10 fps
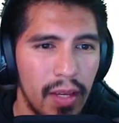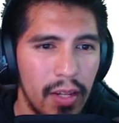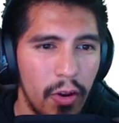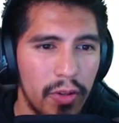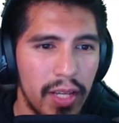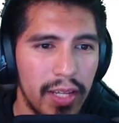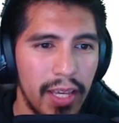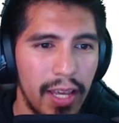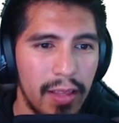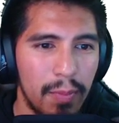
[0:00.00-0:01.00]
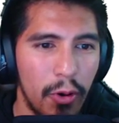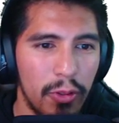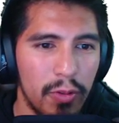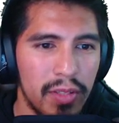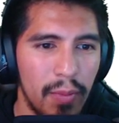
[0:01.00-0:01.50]
notice I get both
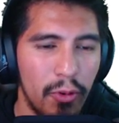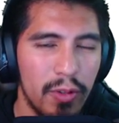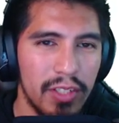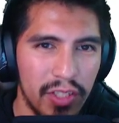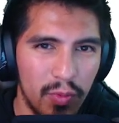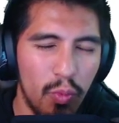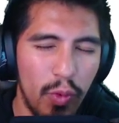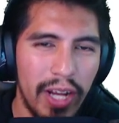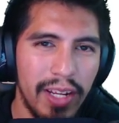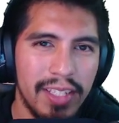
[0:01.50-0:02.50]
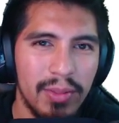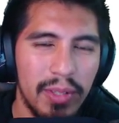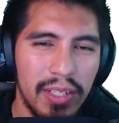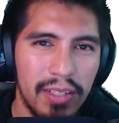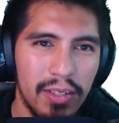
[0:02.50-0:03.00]
those numbers just right next to
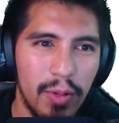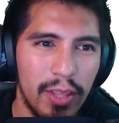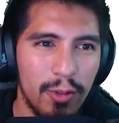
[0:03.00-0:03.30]
each other, right?